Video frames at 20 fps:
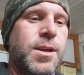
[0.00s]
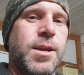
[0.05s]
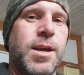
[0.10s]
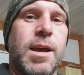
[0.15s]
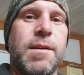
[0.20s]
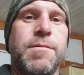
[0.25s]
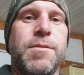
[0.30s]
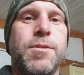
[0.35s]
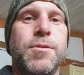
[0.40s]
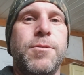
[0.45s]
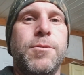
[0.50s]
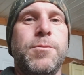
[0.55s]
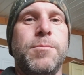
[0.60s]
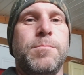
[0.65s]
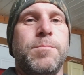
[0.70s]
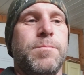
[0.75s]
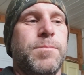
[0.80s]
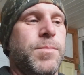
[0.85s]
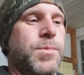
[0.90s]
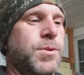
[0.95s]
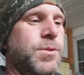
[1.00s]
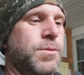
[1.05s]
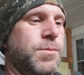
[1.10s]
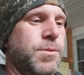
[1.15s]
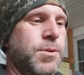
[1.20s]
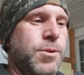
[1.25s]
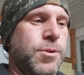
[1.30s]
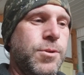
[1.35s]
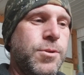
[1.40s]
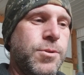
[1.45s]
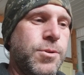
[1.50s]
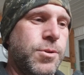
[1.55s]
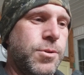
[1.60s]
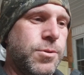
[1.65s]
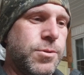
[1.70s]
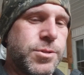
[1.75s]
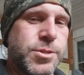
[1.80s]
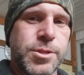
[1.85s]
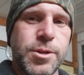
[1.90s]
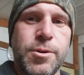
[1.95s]
Have you, do you
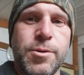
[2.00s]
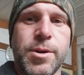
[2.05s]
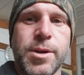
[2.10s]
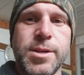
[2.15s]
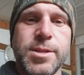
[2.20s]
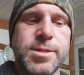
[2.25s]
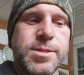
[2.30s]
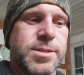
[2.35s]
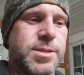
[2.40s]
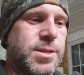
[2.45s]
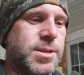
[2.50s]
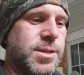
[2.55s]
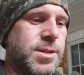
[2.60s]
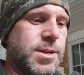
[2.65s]
use tokens?